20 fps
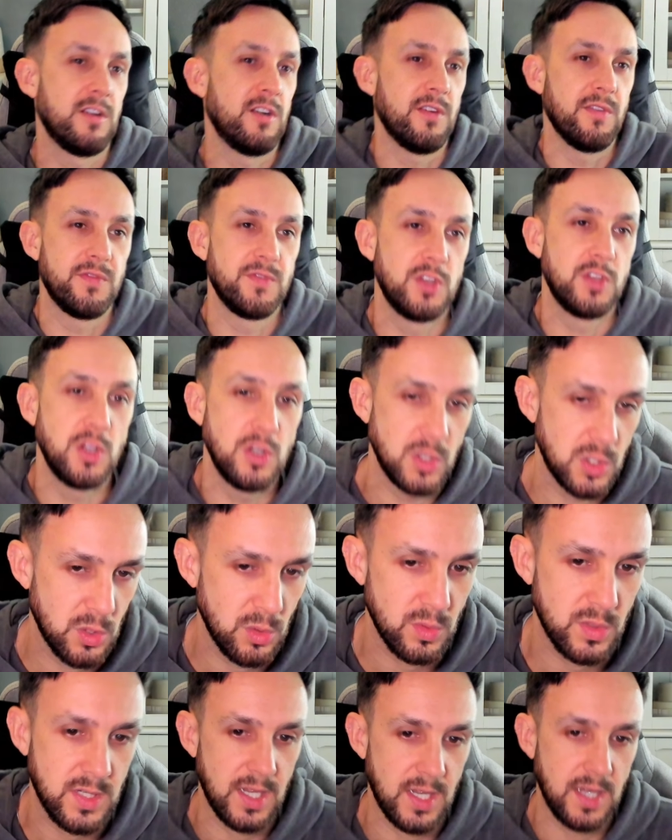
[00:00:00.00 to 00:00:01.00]

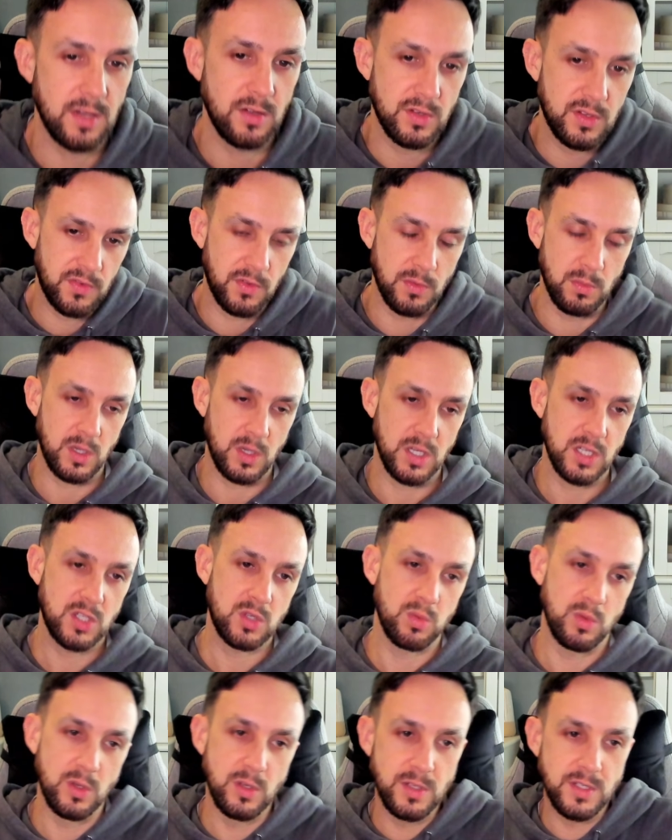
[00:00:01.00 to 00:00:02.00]
usual sales for Weiss
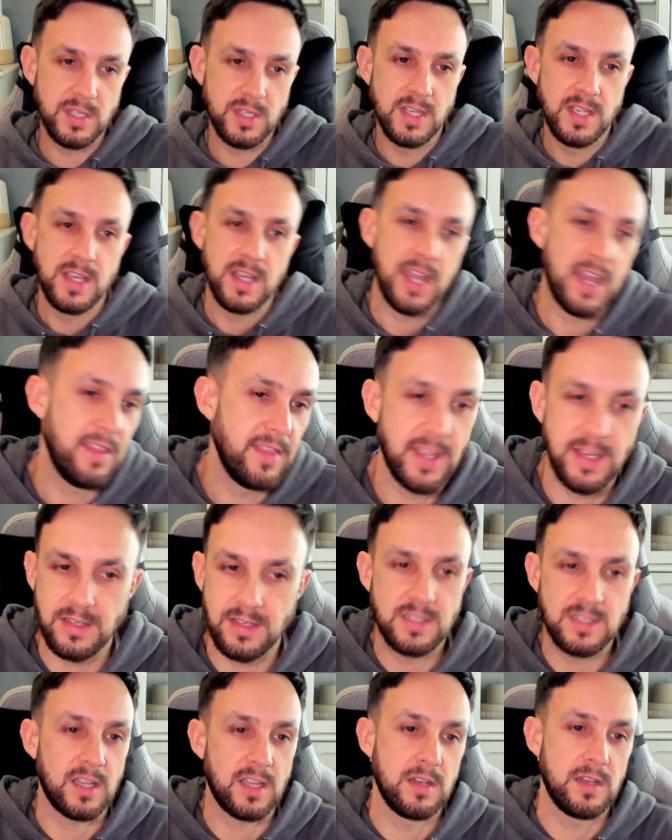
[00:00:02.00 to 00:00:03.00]
Schwarz, and then
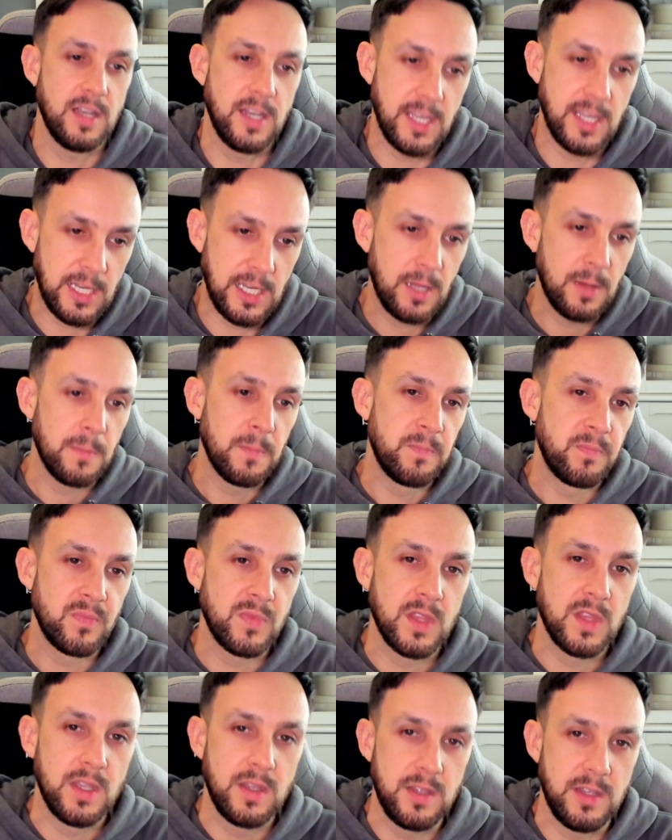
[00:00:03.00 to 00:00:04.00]
suddenly,
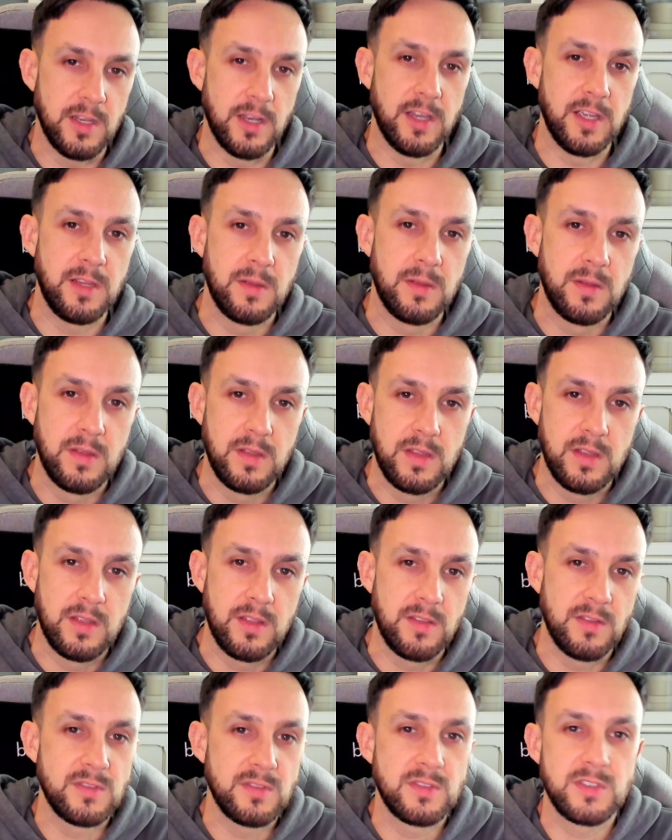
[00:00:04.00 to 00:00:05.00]
you know,
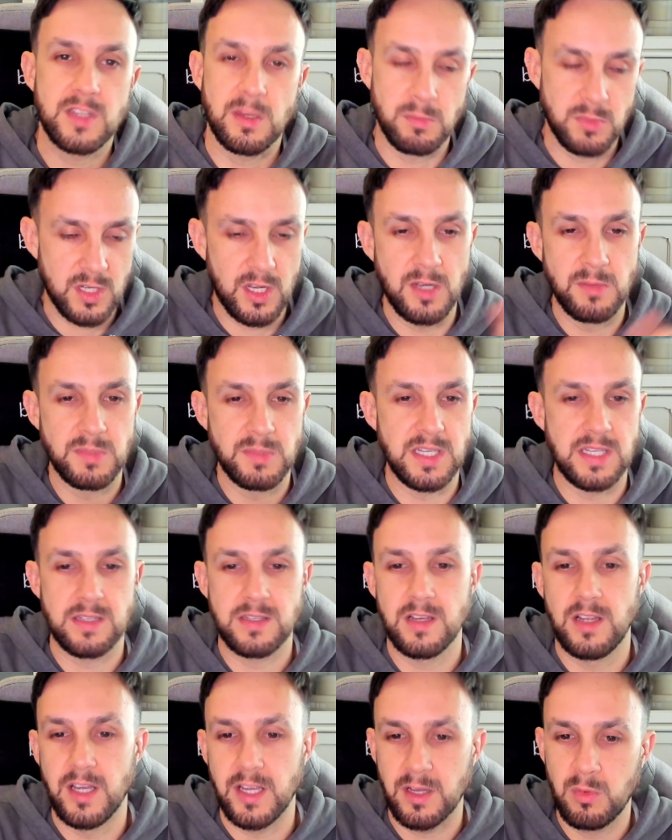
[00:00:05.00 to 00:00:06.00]
sometimes it's
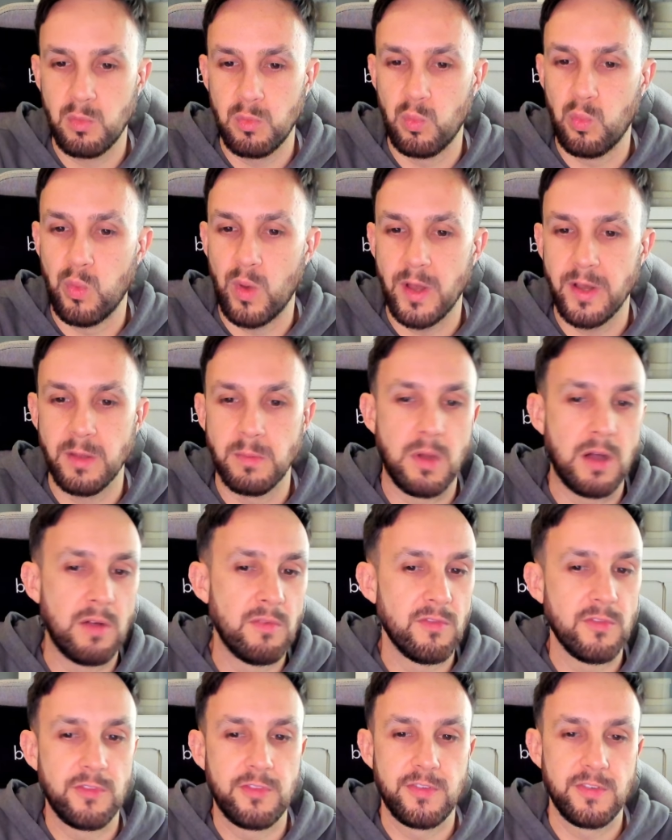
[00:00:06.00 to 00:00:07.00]
like 1 a
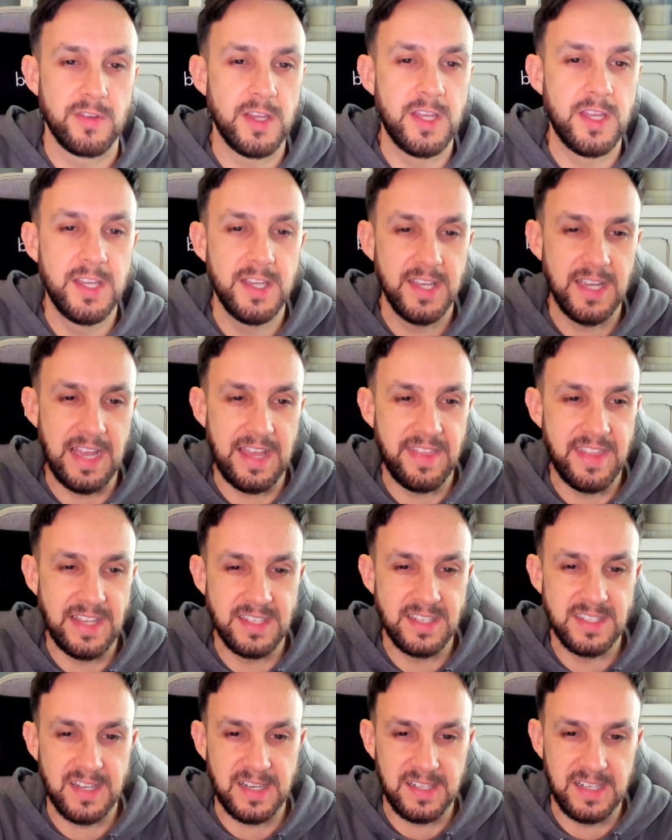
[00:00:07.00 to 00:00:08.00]
month, and
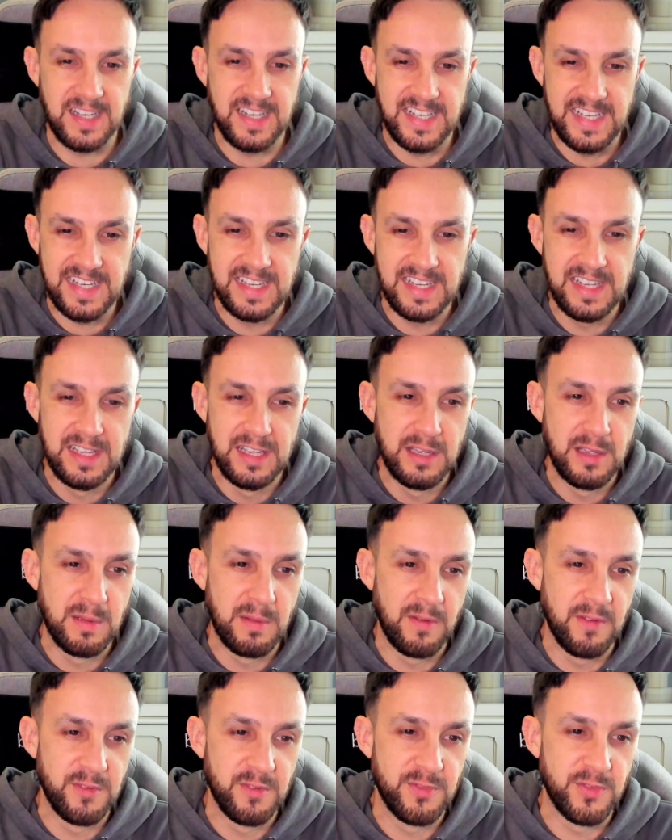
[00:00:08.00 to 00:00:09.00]
then suddenly
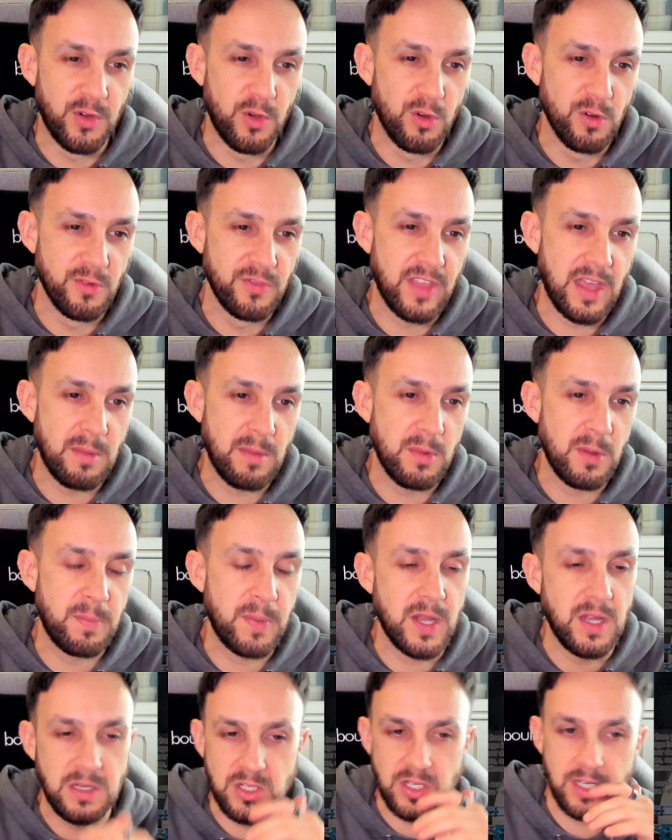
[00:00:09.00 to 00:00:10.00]
4 of them are
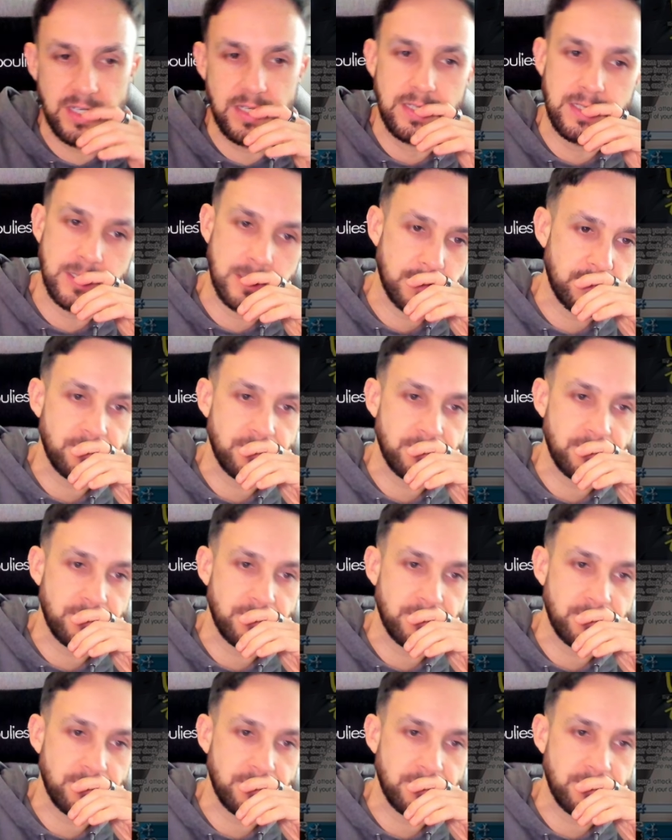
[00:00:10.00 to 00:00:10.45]
purchased.